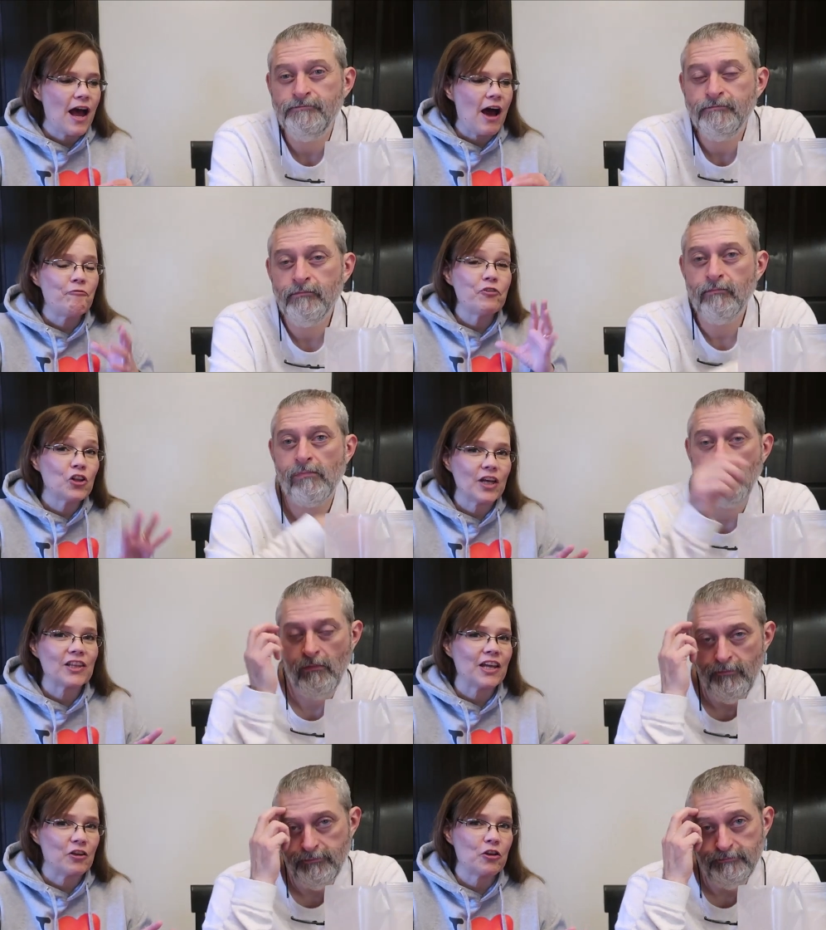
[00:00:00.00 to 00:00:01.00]
Speaker 1: I feel like
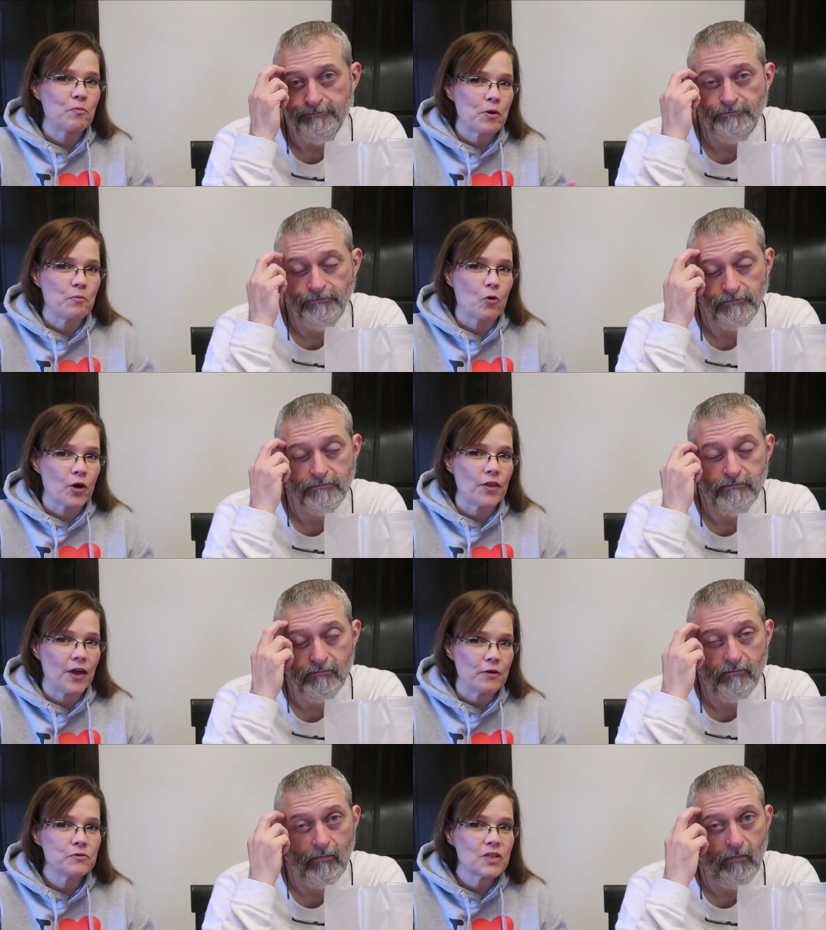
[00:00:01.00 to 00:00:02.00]
they could have put more of
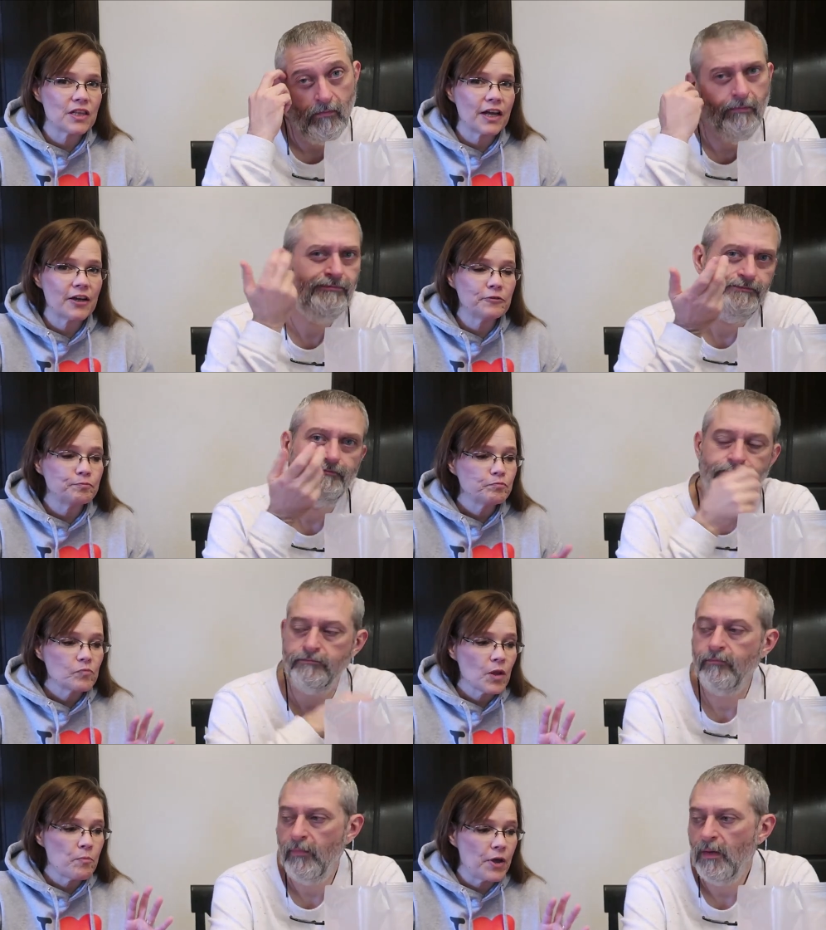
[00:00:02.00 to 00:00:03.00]
those in there.
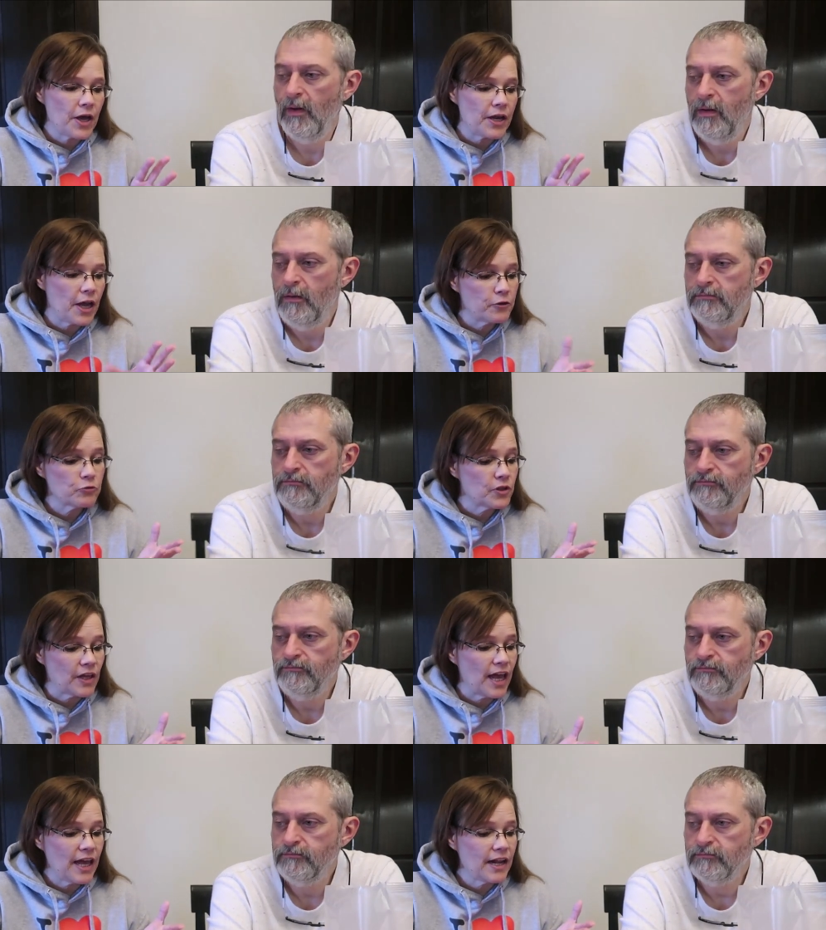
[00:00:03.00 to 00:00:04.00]
But other than
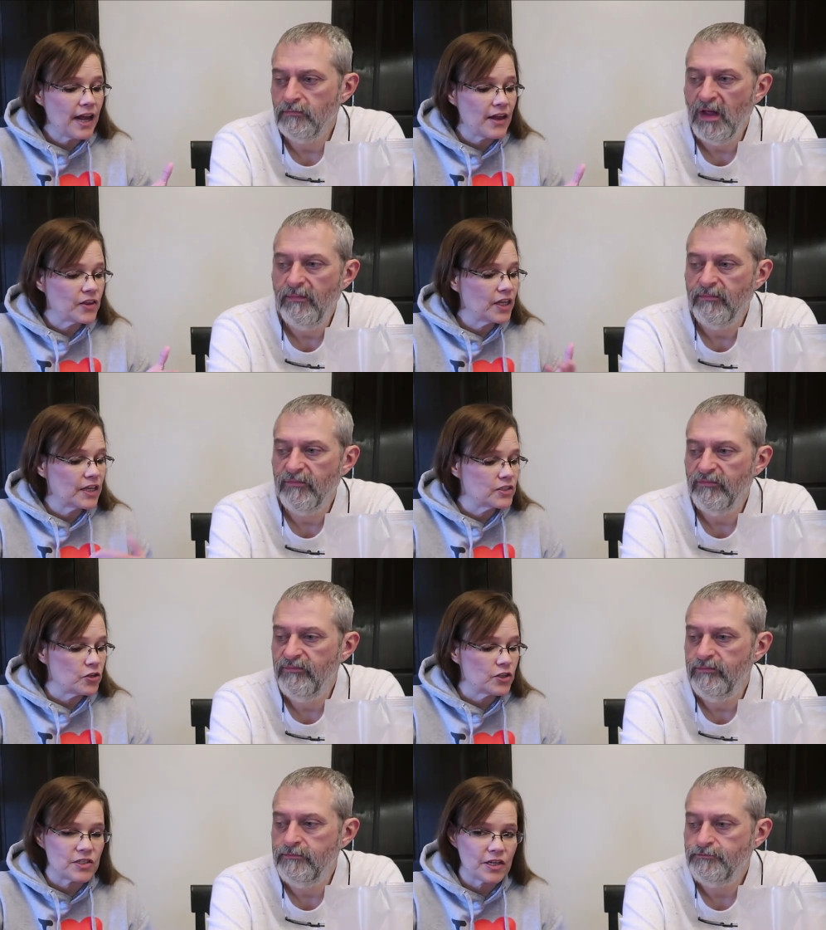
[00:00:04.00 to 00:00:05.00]
that, yeah. I think it's
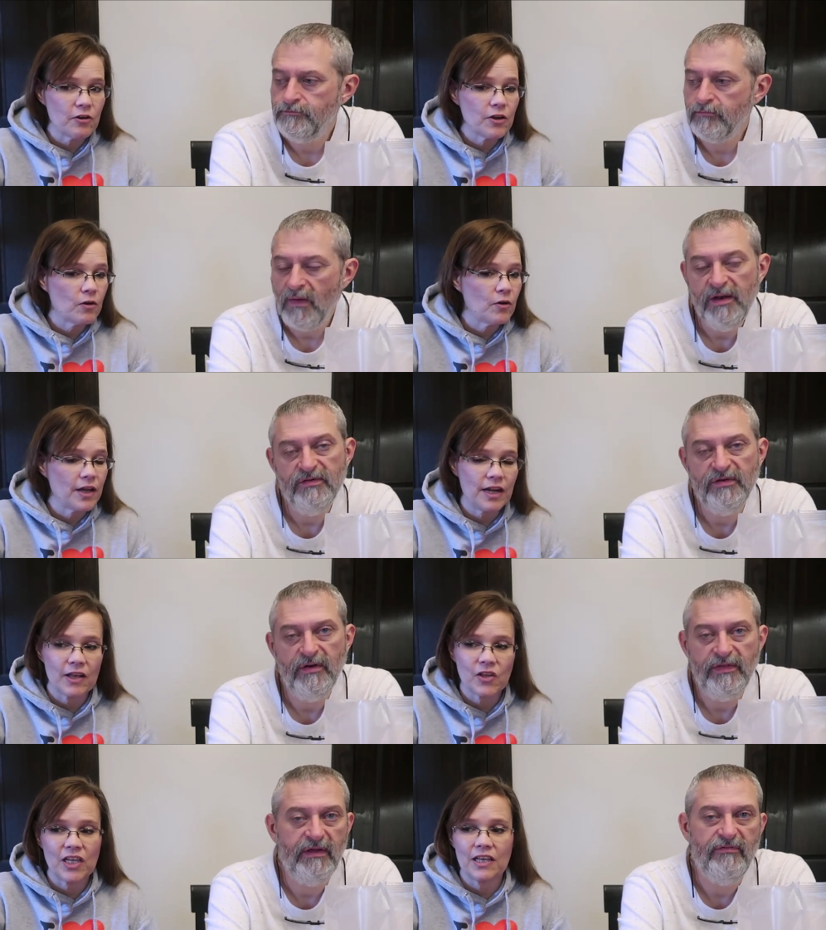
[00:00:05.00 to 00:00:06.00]
good cereal. I think, I, I
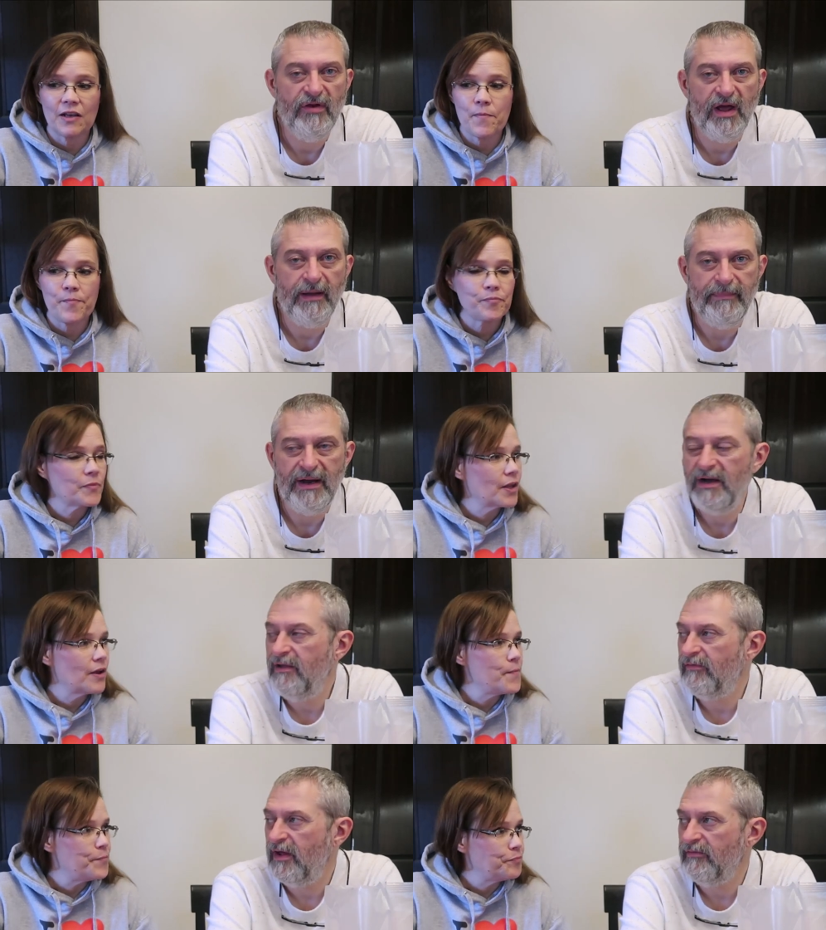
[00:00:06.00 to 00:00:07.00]
think, think, if
Speaker 2: you like a
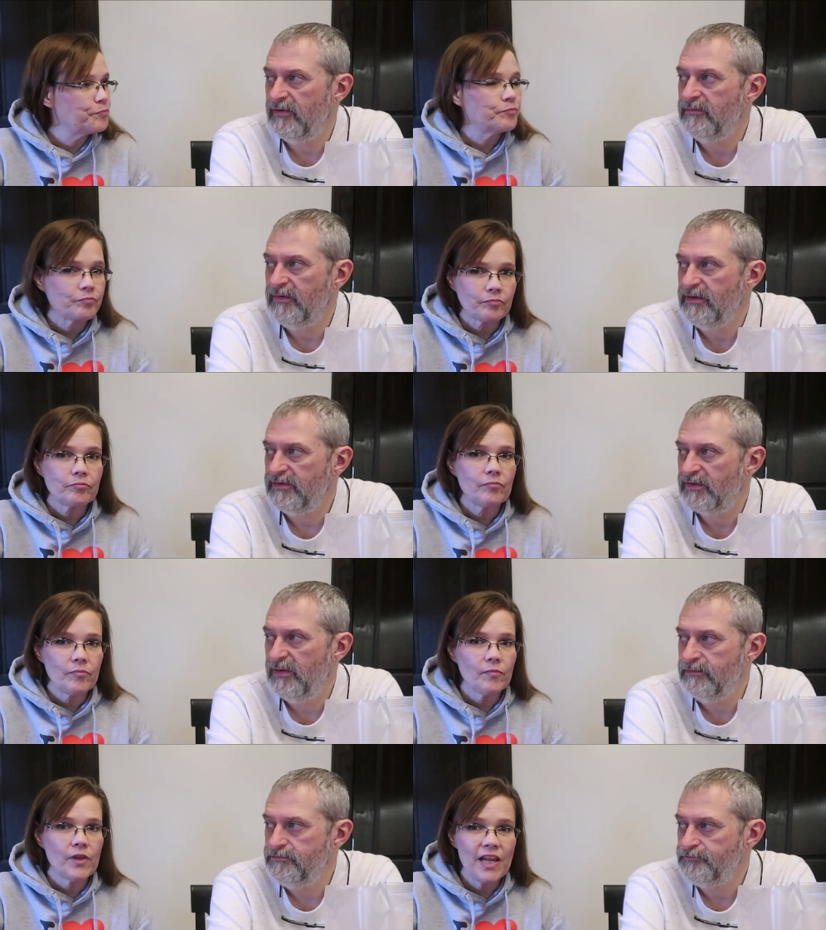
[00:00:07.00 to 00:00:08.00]
berry flavor, then it's
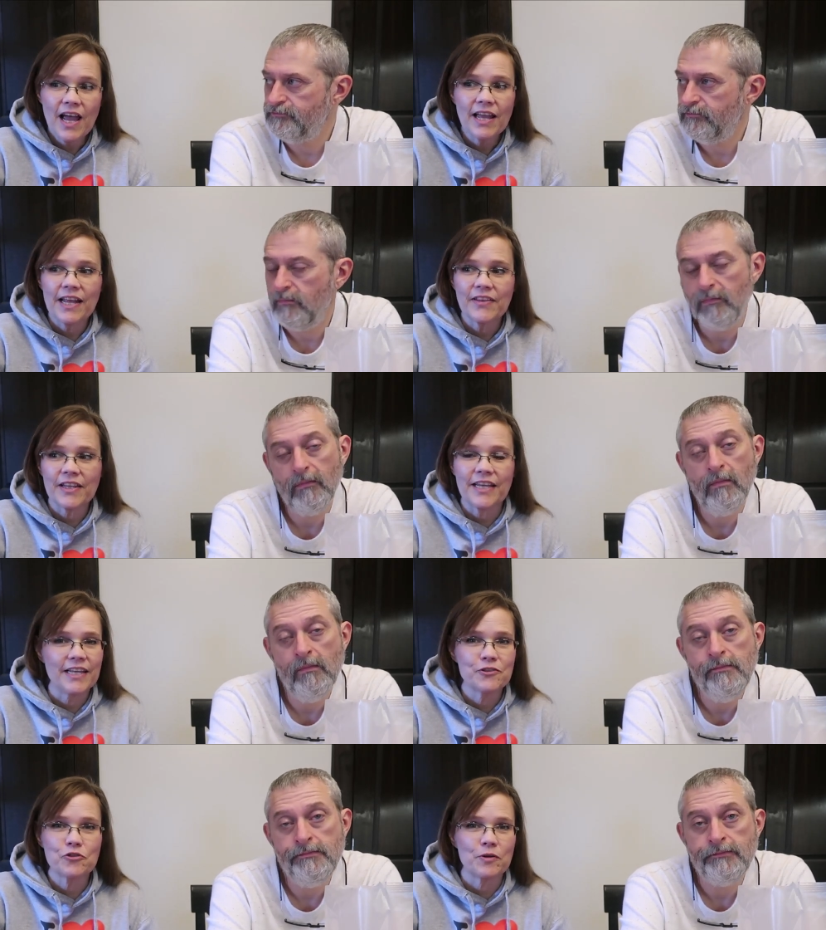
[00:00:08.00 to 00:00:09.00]
good.
Speaker 1: Yeah, and I think
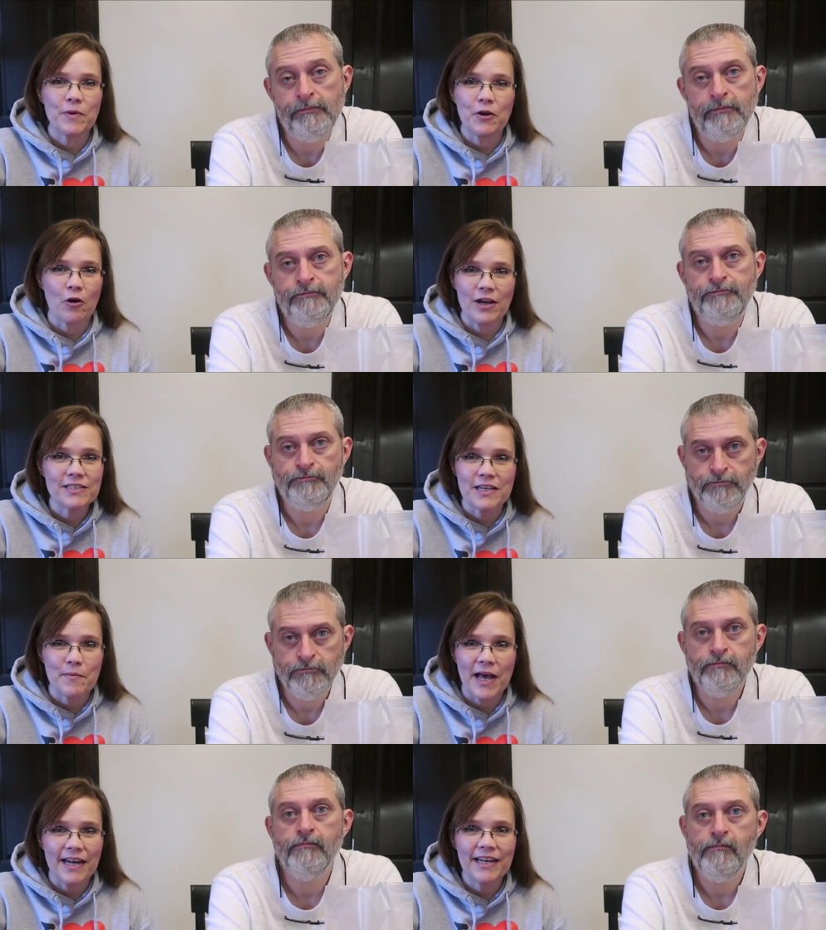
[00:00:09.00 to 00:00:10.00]
kids are going to be crazy
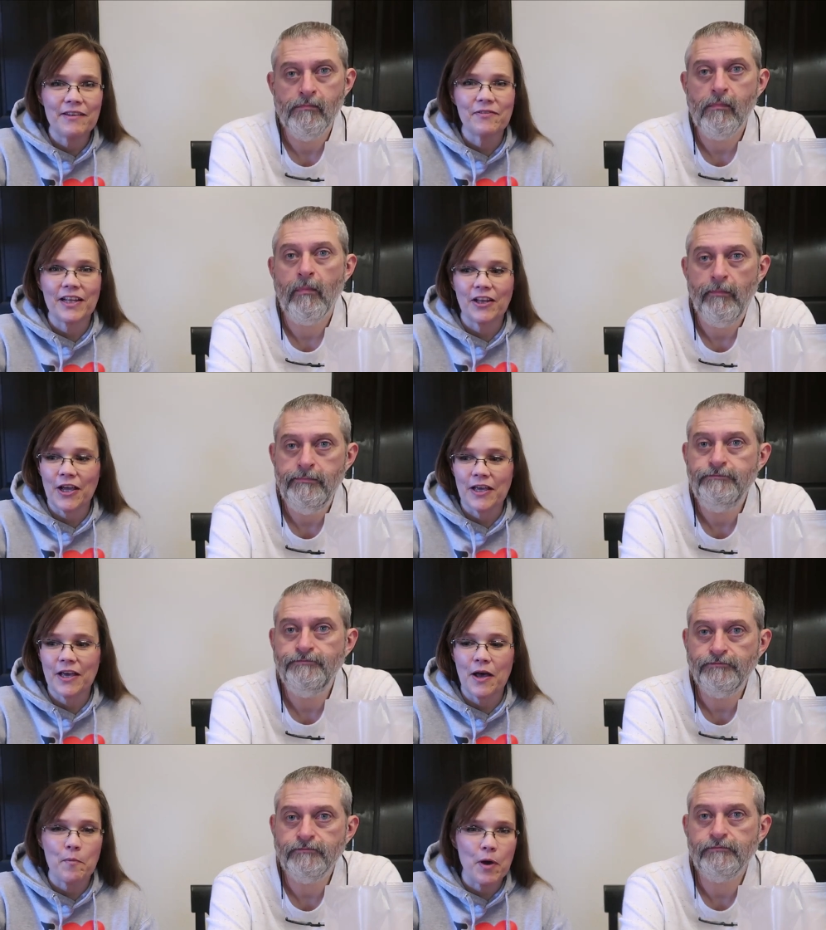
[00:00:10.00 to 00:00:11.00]
about it if they like
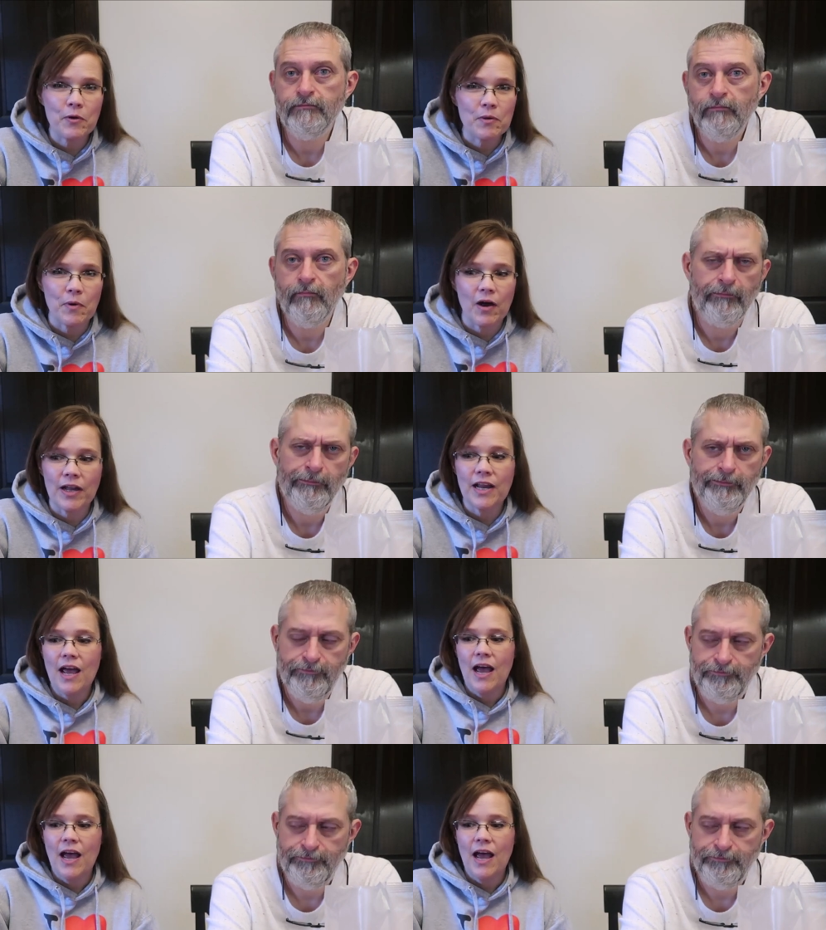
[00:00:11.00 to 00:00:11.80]
uh, Pokemon.